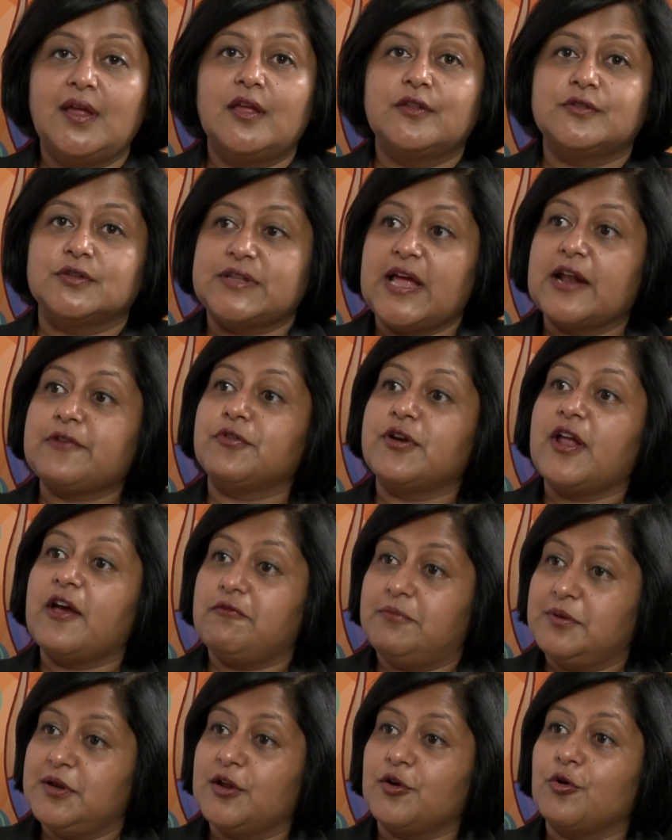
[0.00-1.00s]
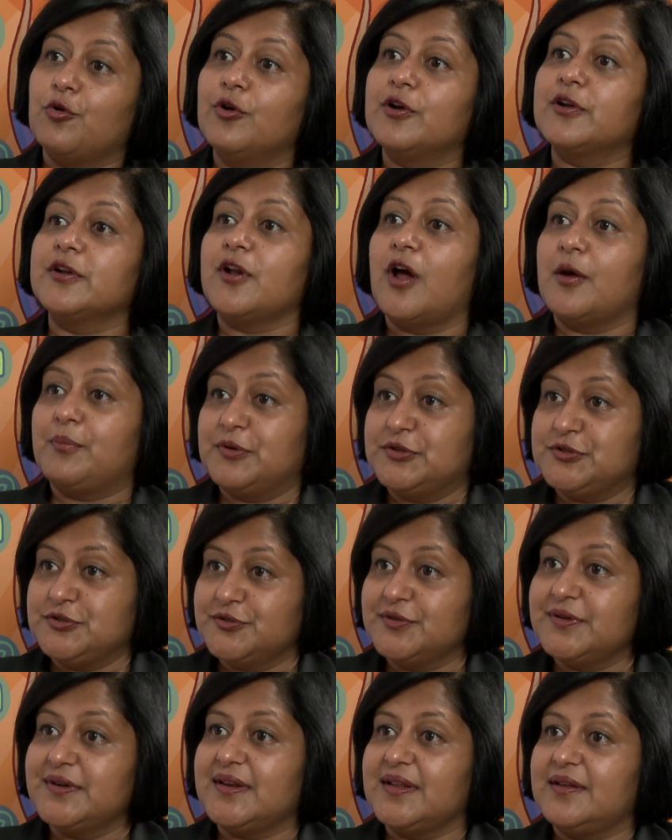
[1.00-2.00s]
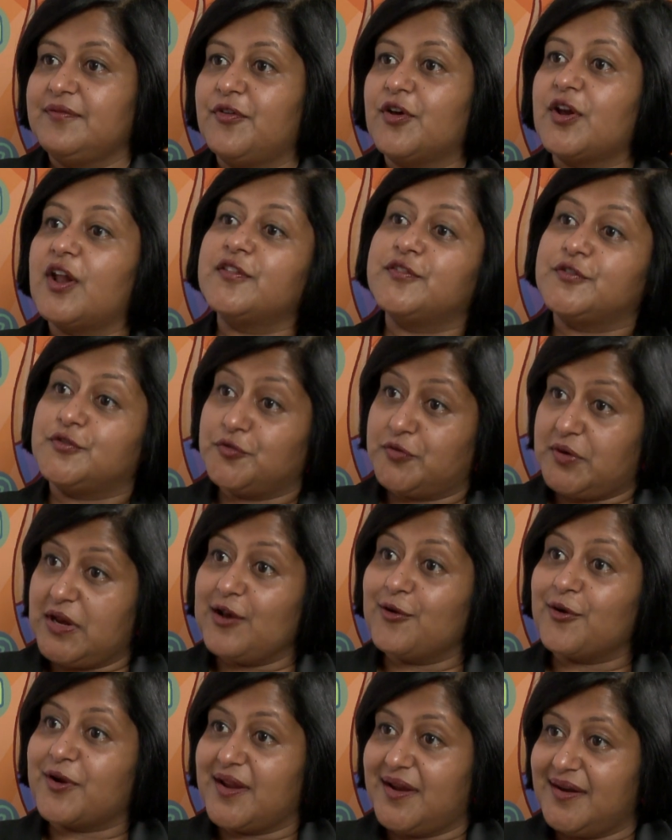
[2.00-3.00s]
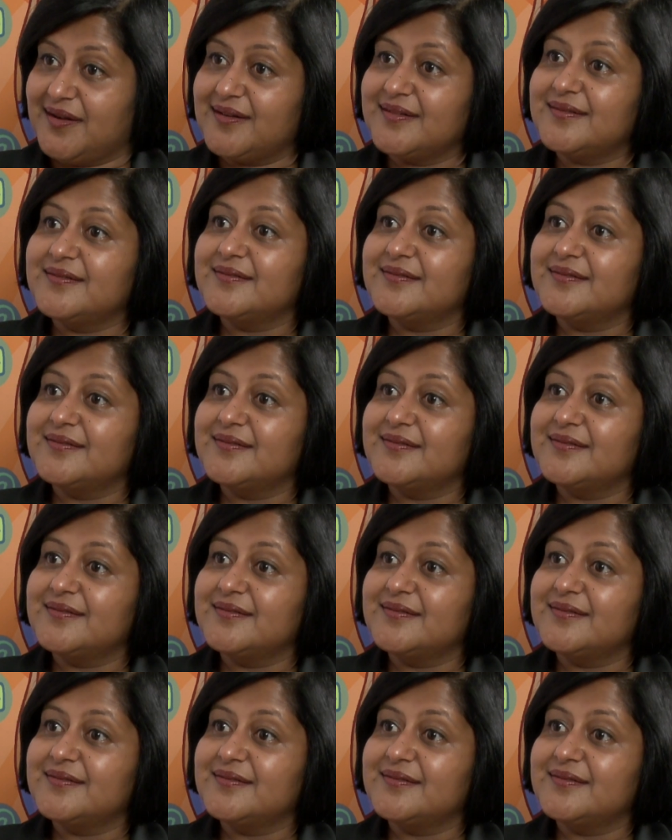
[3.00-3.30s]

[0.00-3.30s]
So that would have been a golden opportunity for us to relocate,